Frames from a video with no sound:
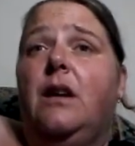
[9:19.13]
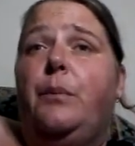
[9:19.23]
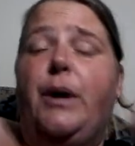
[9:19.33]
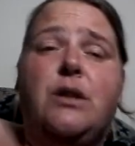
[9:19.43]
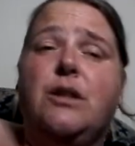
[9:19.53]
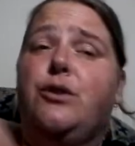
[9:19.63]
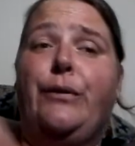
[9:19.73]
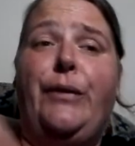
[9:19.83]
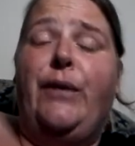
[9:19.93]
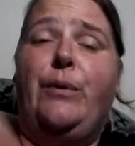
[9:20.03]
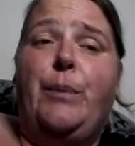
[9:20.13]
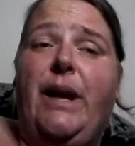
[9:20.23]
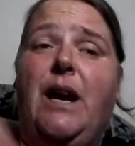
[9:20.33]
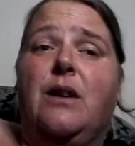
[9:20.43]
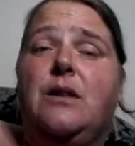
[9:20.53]
Because I do for
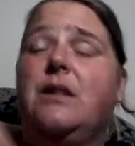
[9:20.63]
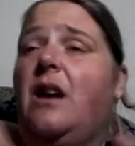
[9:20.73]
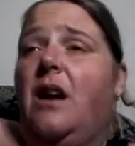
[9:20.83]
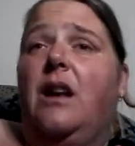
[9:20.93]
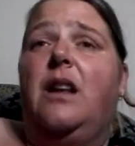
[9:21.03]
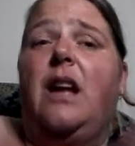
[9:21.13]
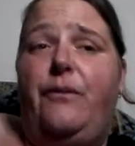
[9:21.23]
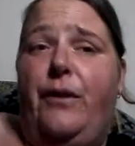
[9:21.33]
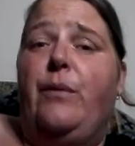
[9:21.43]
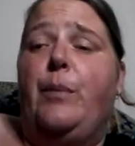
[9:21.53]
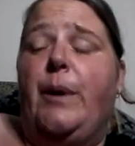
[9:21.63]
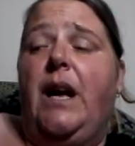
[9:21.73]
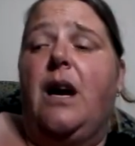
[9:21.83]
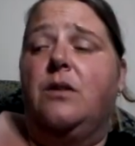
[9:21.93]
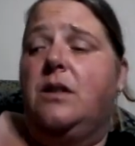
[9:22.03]
everybody else, get for everybody
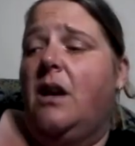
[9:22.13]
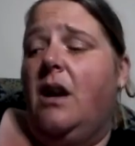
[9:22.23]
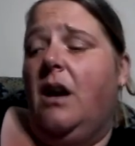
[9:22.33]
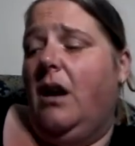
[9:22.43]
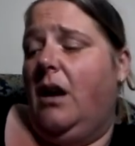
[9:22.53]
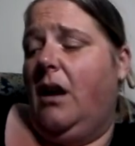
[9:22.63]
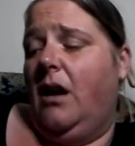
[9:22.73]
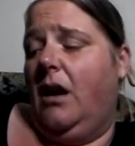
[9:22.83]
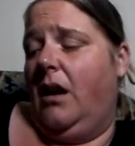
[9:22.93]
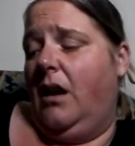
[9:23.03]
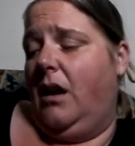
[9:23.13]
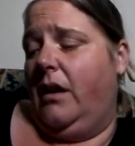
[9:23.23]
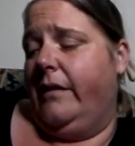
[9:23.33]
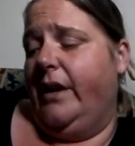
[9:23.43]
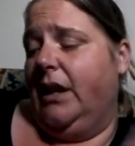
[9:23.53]
else.
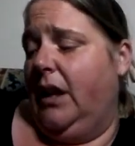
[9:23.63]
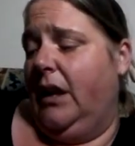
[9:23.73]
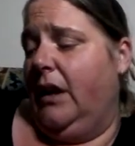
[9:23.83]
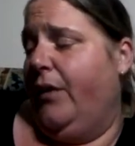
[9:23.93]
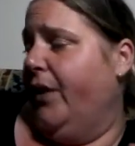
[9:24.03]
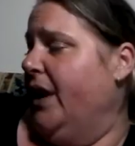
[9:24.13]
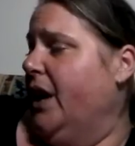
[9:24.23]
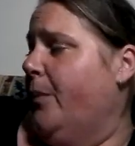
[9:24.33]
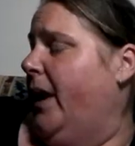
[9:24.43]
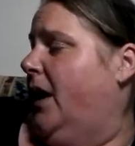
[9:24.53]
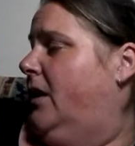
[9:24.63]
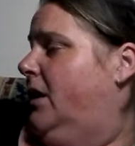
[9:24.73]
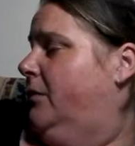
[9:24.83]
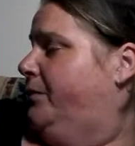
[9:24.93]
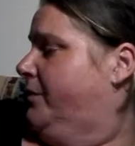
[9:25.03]
Really, if I think about
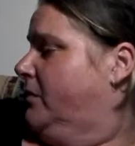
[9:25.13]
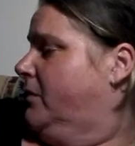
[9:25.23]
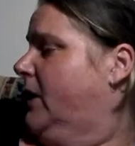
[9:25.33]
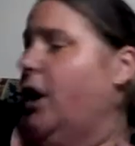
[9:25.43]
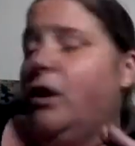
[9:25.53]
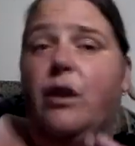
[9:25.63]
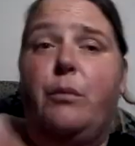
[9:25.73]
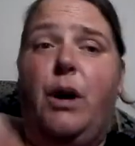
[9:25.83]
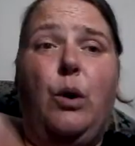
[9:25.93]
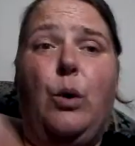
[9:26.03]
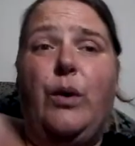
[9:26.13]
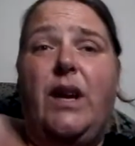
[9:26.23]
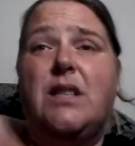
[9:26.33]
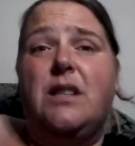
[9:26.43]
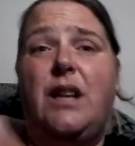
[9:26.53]
it, a lot of my haul
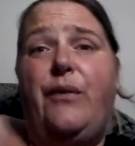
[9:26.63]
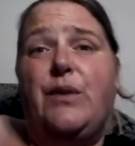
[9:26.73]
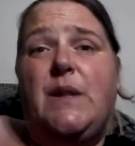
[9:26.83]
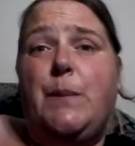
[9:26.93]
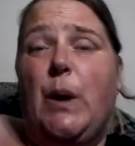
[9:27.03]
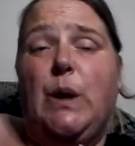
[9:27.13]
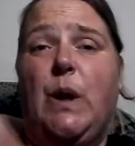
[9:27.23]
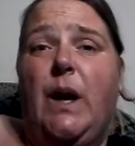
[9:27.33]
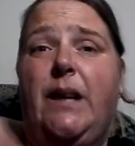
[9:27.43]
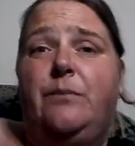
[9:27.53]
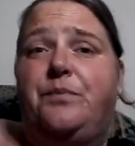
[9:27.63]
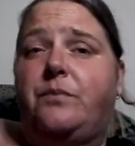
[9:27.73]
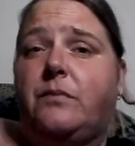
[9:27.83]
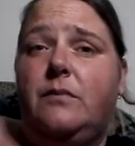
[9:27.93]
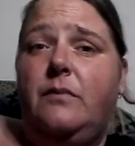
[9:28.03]
yesterday for Spotlight,
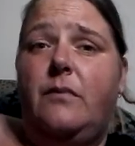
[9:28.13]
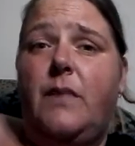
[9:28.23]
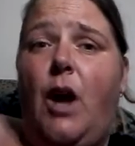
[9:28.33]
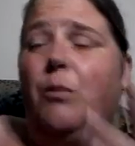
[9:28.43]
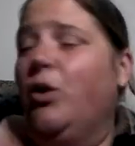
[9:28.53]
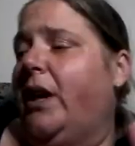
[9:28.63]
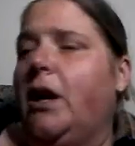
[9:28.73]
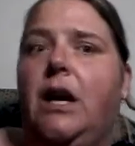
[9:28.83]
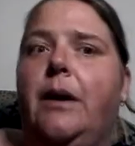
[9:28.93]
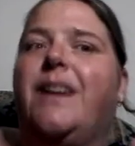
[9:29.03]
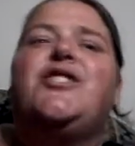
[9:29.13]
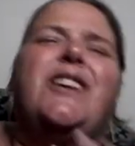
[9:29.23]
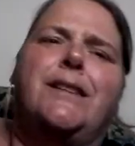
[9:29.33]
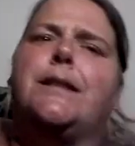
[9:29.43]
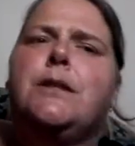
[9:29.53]
I'm looking here because,
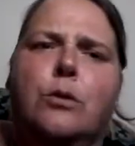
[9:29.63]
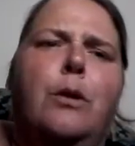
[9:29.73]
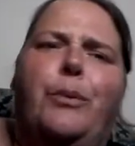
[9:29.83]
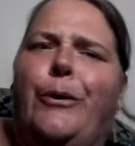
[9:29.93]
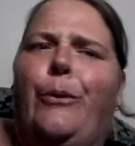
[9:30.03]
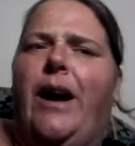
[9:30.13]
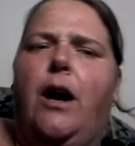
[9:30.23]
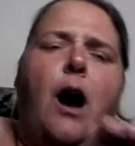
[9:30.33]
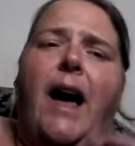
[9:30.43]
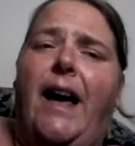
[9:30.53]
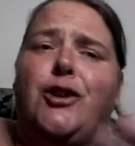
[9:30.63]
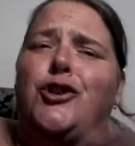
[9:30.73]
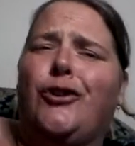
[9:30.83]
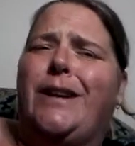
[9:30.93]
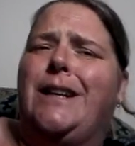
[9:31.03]
yeah, it's still not put away. I had a
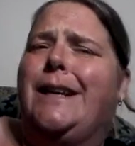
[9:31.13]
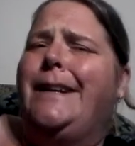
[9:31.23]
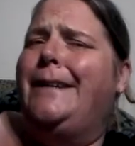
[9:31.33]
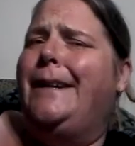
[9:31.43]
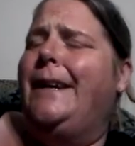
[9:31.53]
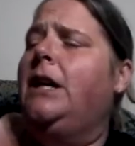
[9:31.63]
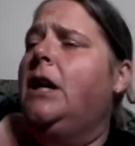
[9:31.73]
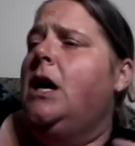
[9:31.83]
shocking day today.